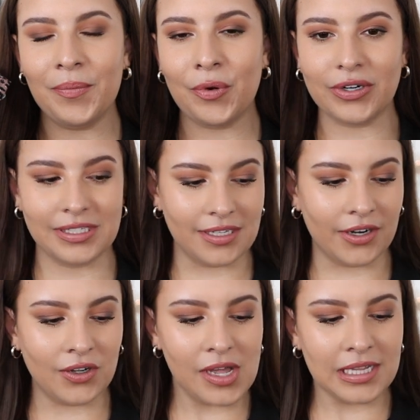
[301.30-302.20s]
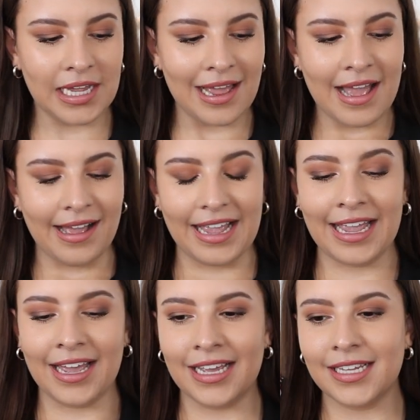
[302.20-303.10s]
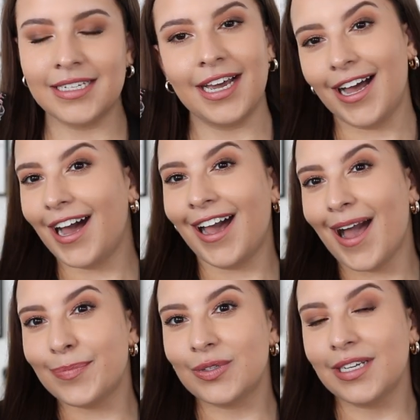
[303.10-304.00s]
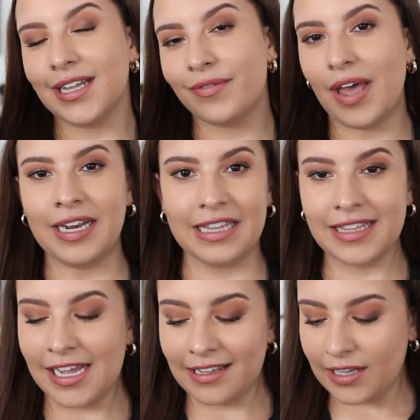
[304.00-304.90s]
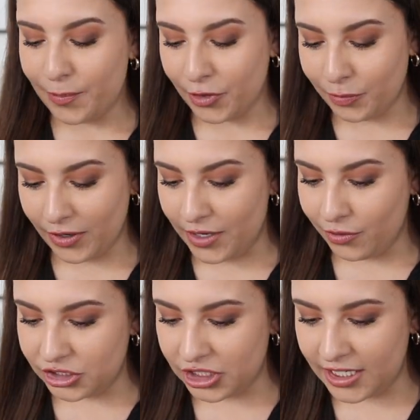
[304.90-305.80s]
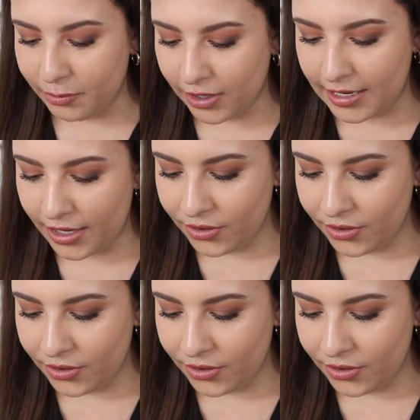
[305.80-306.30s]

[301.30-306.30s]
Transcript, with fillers: more subtle and I absolutely love anything leopard print or cheetah print.